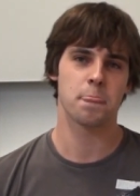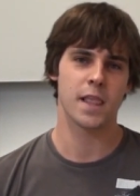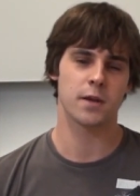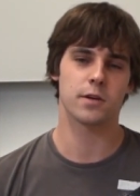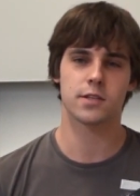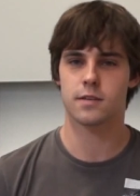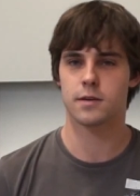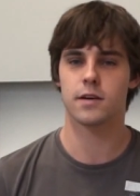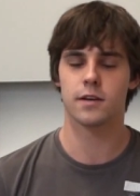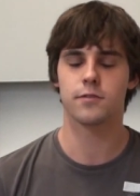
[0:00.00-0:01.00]
It
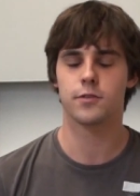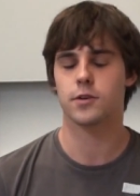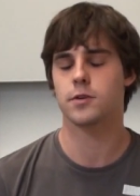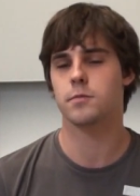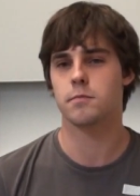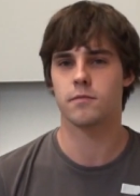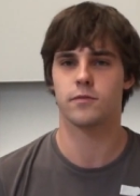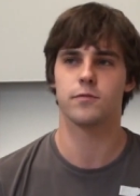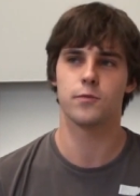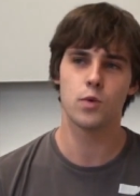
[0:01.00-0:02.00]
was for
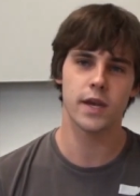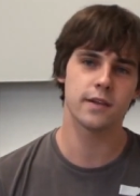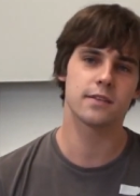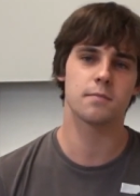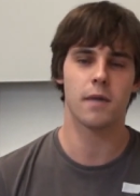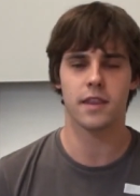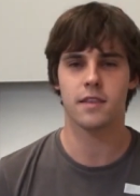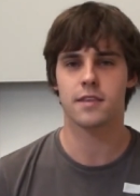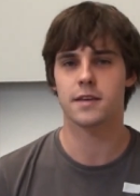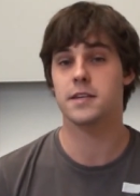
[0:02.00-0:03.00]
weeks,
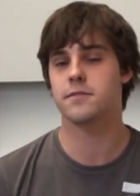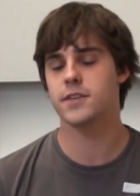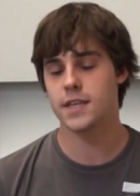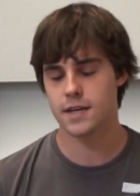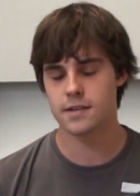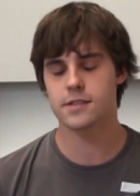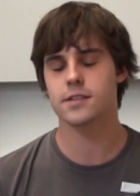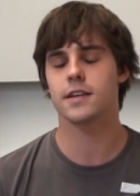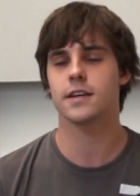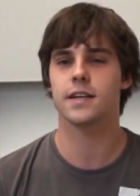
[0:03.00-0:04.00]
months, even
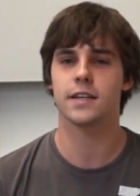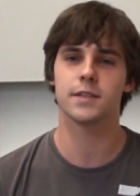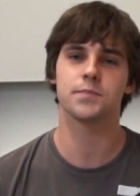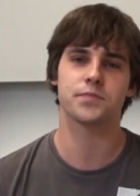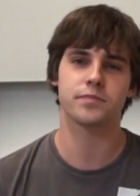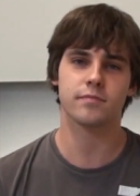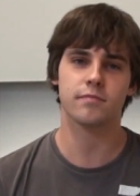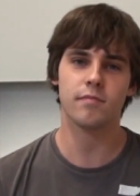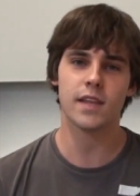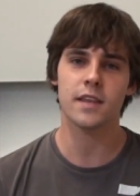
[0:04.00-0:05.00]
years,
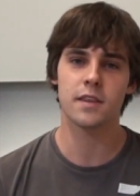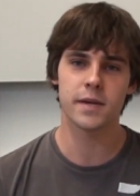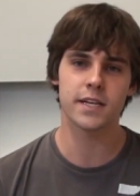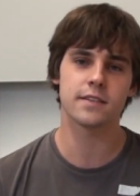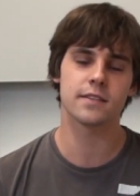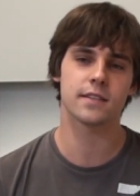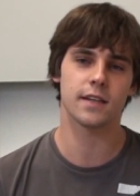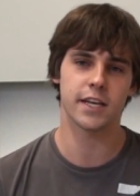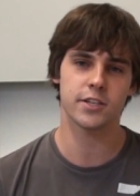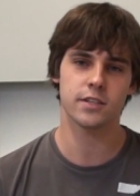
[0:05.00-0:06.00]
the biggest
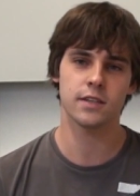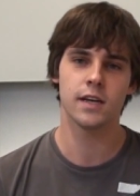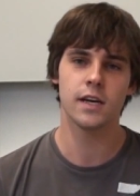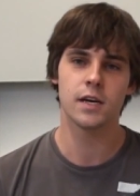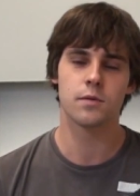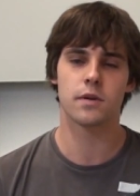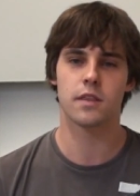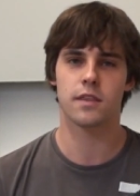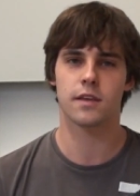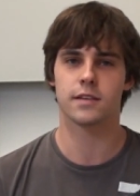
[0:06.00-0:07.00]
installation
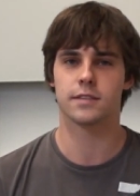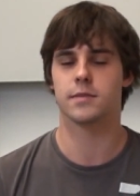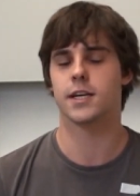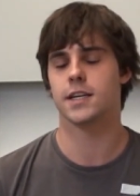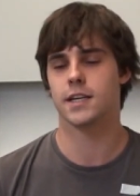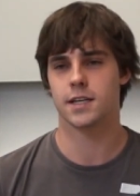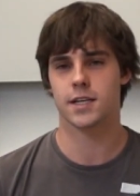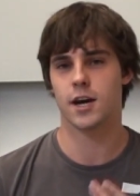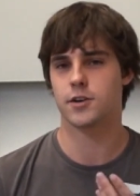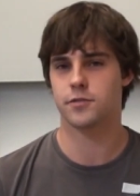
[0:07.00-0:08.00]
with
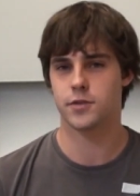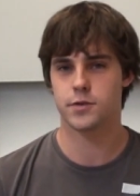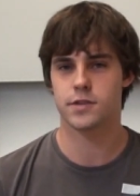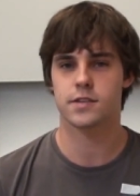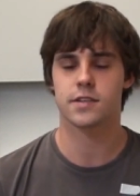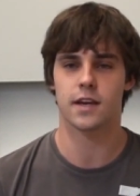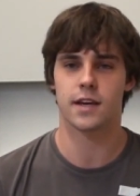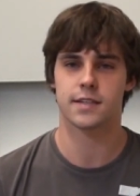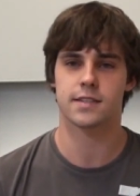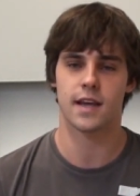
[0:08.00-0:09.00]
count of users
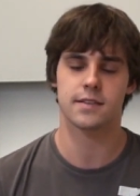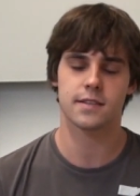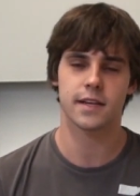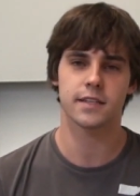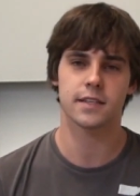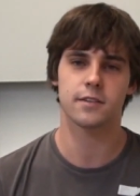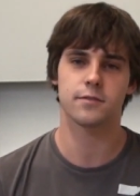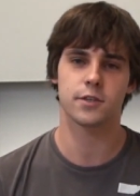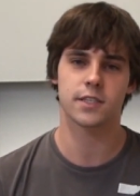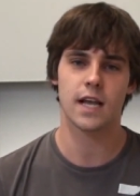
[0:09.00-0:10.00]
accessing it,
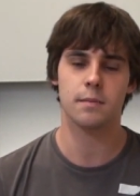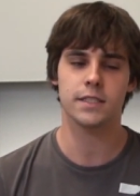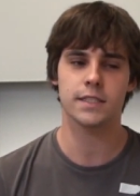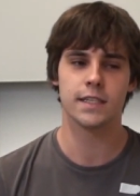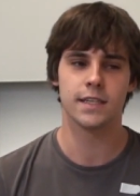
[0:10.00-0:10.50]
for example.